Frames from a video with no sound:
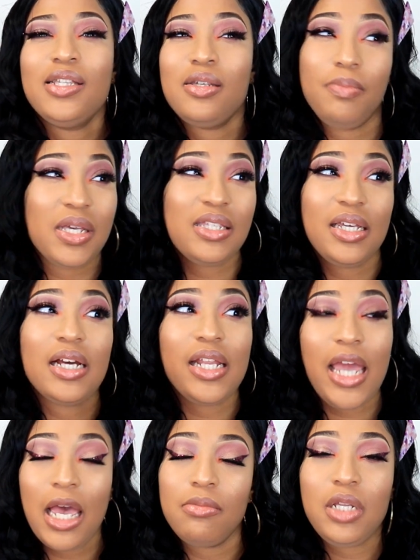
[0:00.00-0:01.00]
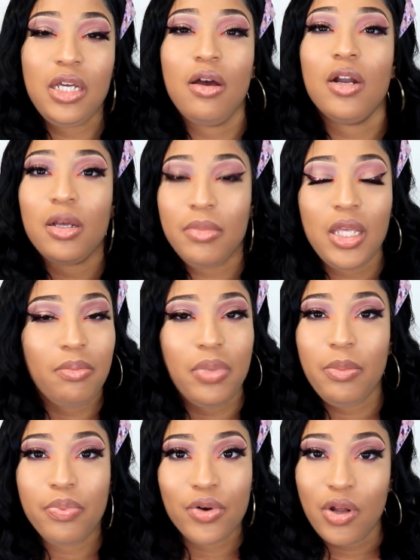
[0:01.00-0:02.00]
to basically help the economy
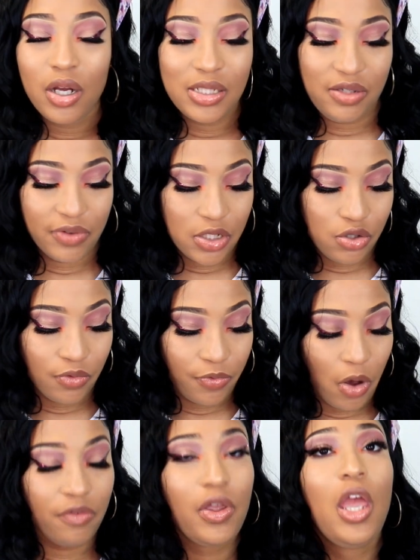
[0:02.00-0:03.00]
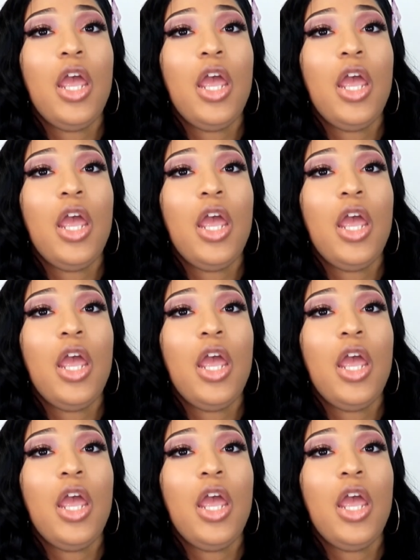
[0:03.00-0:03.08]
be productive and so forth.